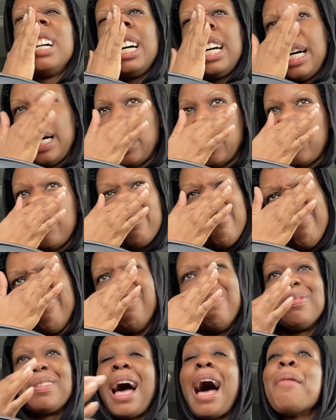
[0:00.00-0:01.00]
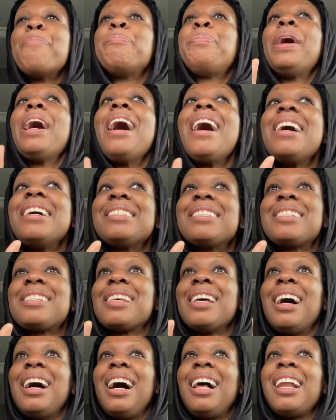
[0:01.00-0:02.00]
But
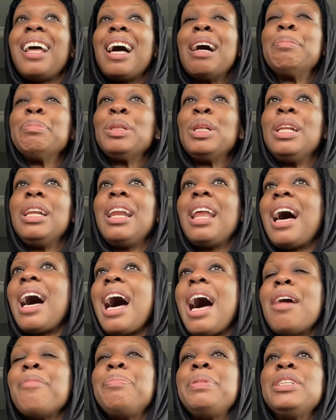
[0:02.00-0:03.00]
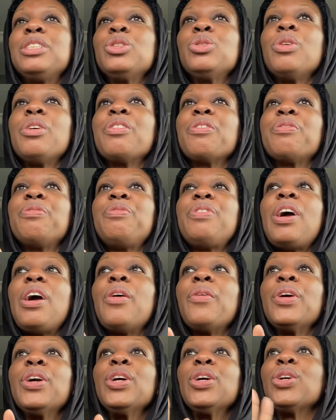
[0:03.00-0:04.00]
alhamdulillah, I've been doing
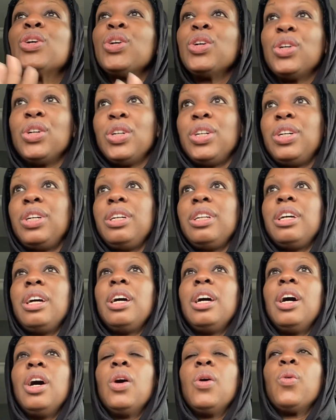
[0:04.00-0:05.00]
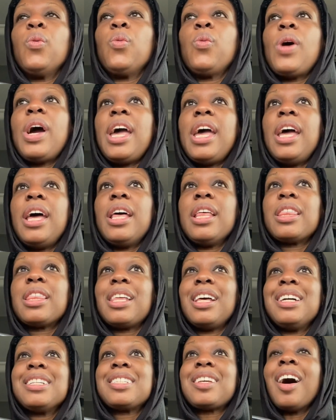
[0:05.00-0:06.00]
very good with
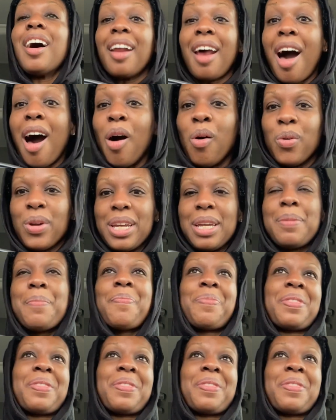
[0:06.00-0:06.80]
Tarawih.